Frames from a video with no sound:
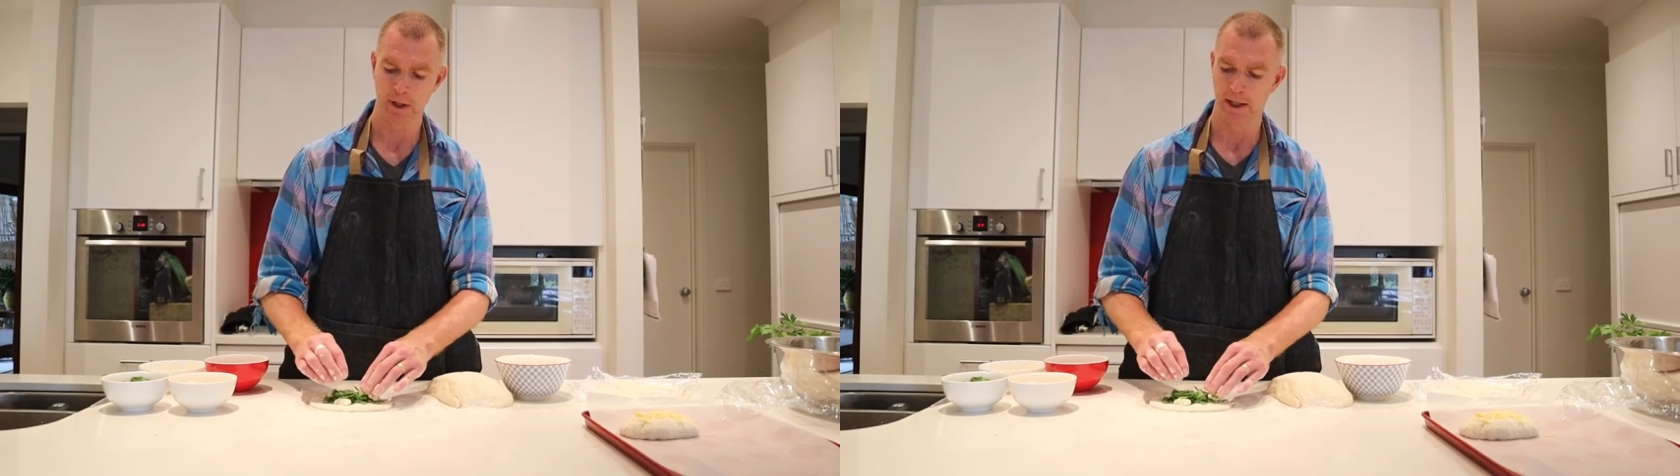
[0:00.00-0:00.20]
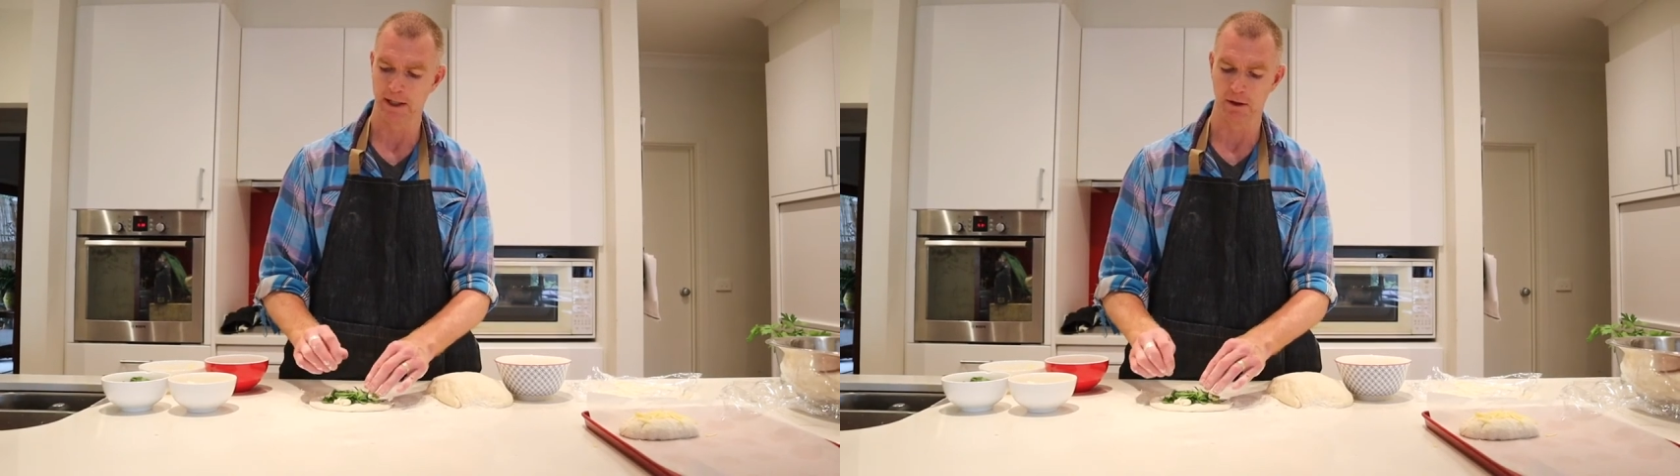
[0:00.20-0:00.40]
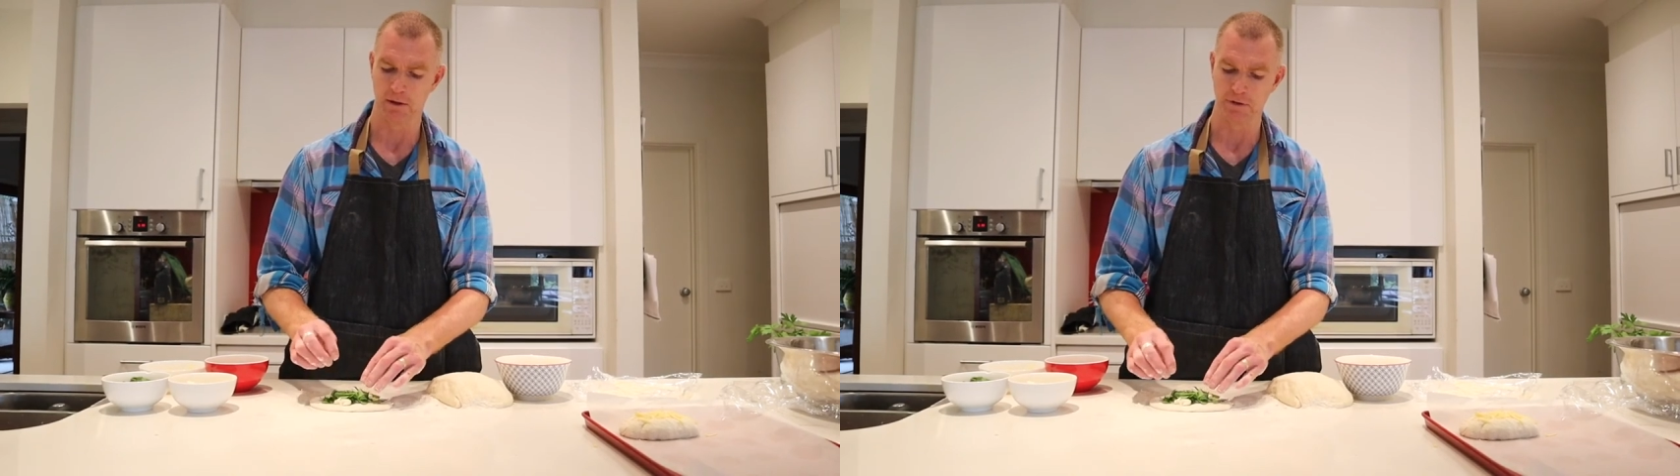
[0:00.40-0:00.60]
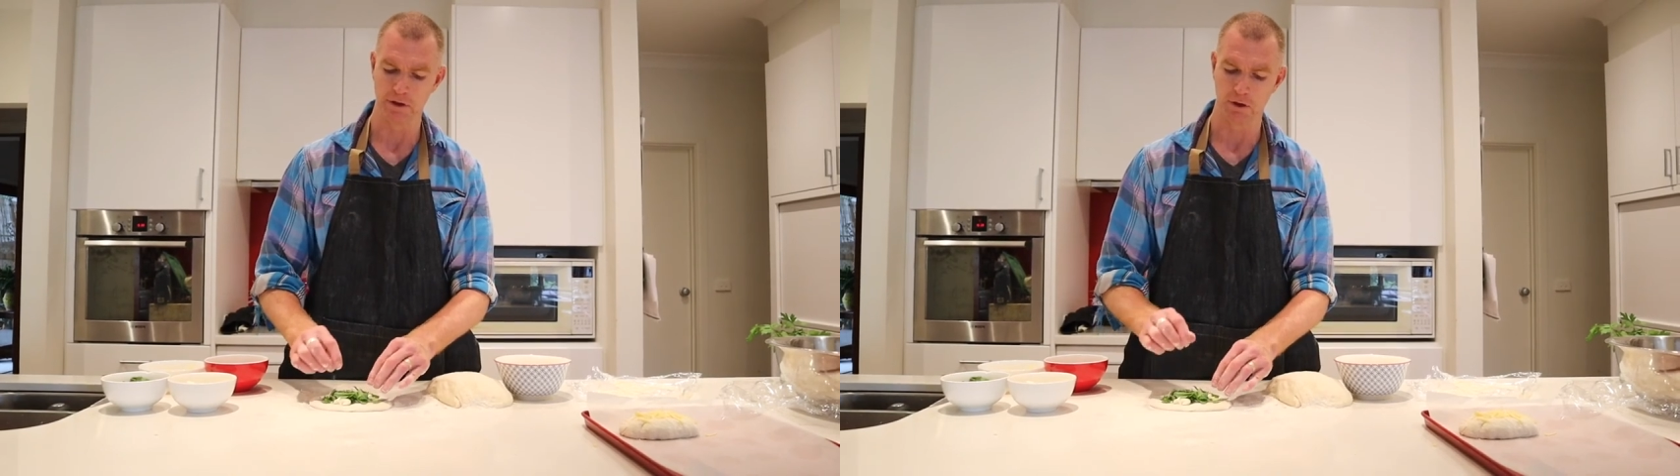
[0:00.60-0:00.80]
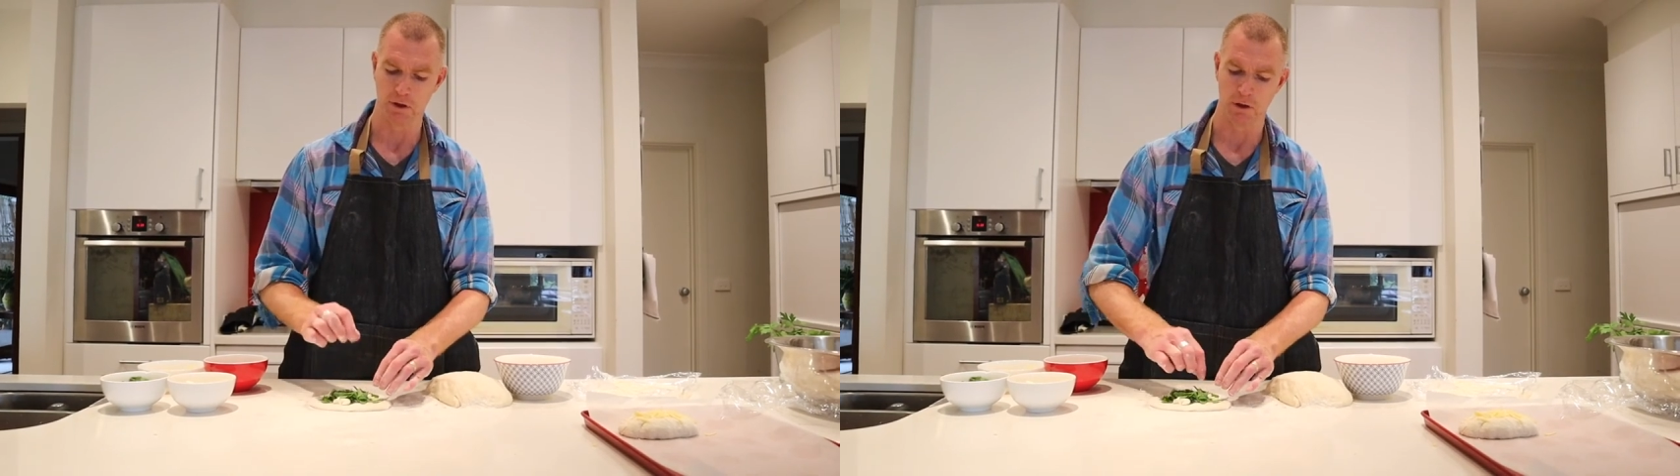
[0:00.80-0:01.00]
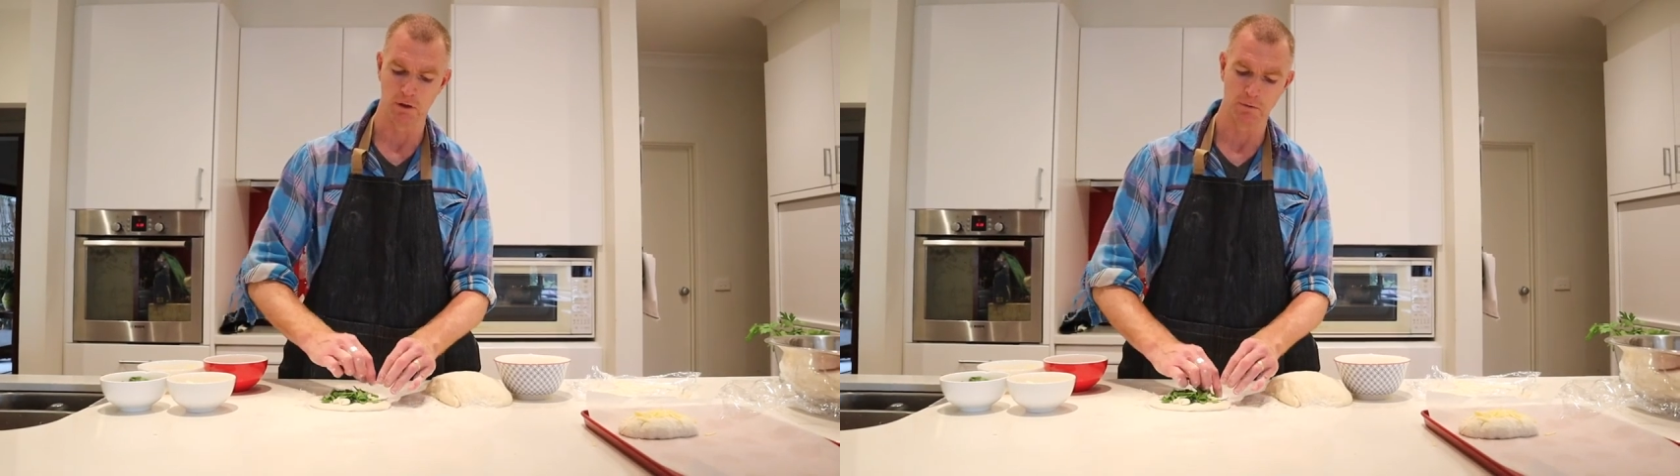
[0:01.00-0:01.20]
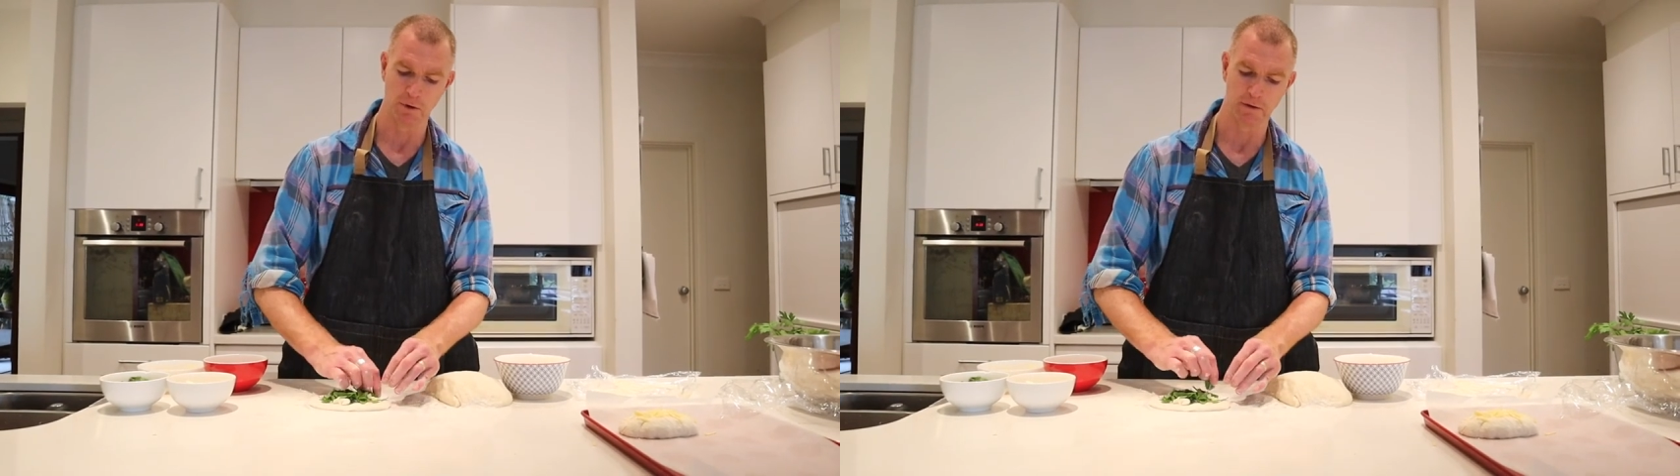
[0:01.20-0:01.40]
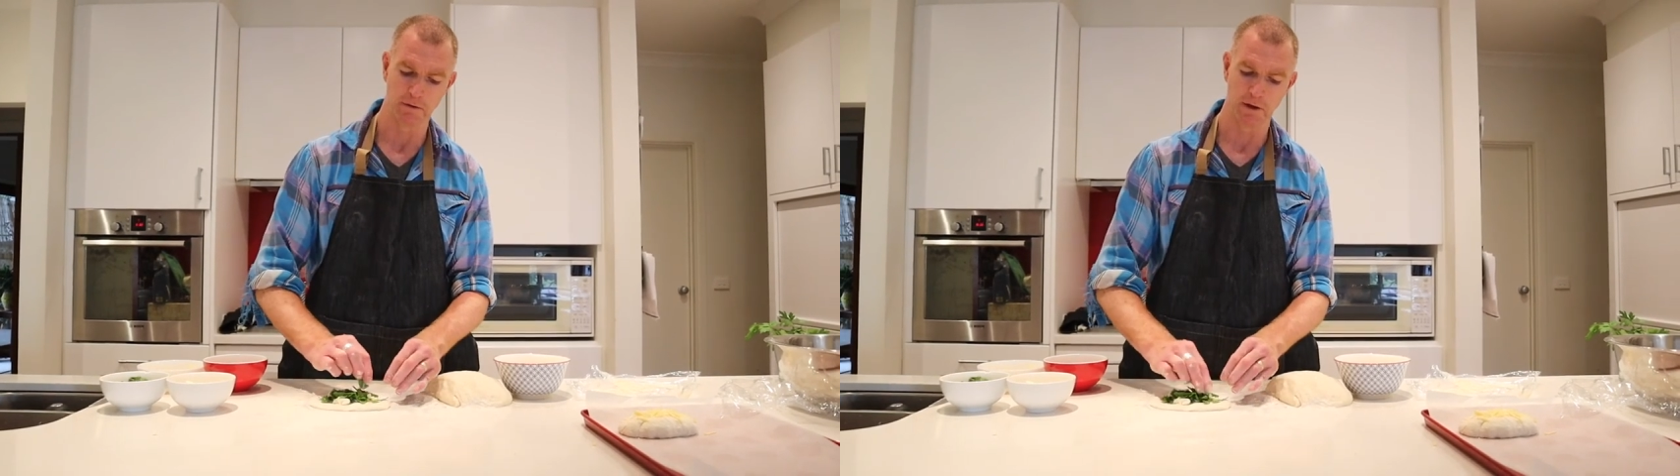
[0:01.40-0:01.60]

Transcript: Then I've just gone along with a,